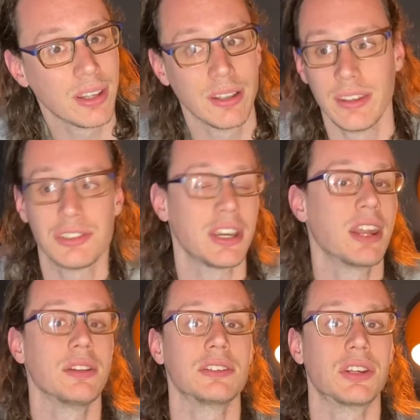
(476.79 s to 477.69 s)
This
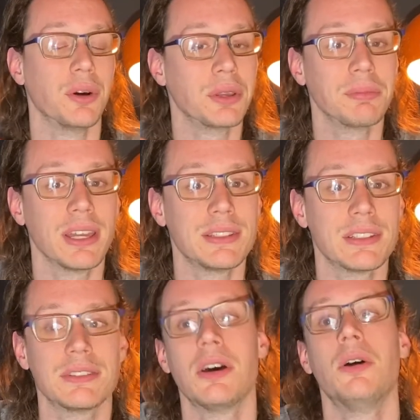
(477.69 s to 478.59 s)
channel is going
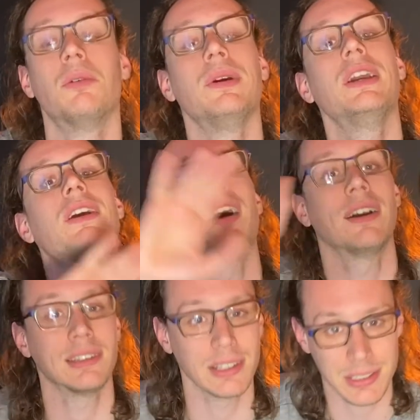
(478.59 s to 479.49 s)
places
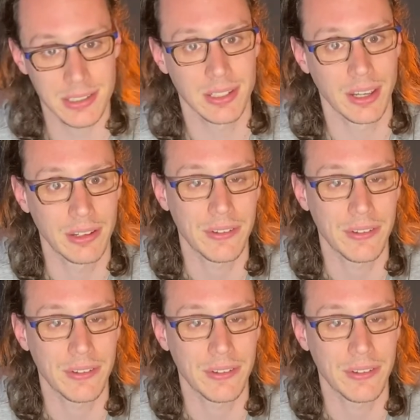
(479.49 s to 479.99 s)
regardless of